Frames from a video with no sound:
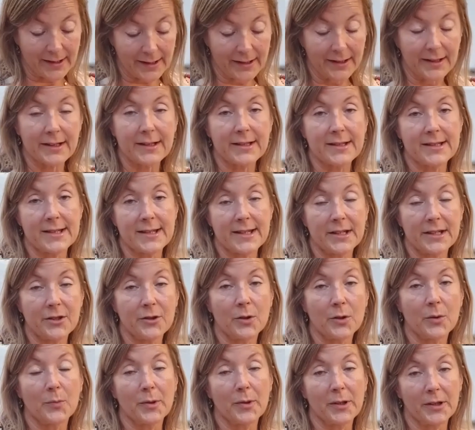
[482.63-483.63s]
continue
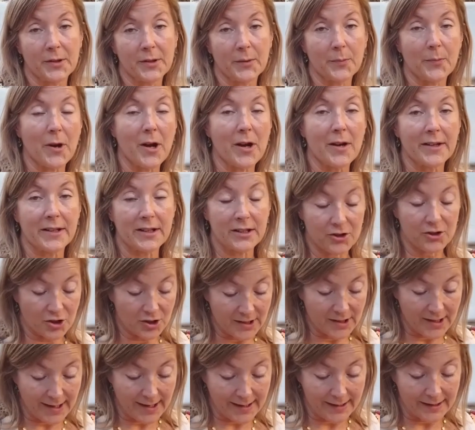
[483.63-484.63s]
to build upon each
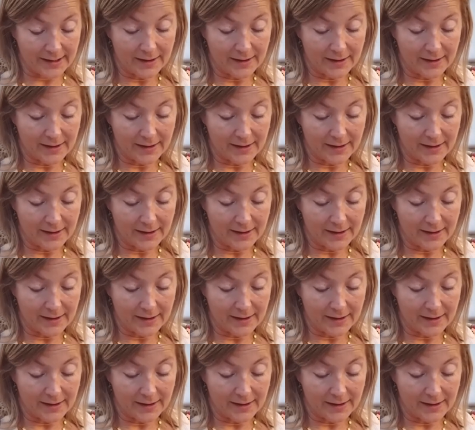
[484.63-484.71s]
day.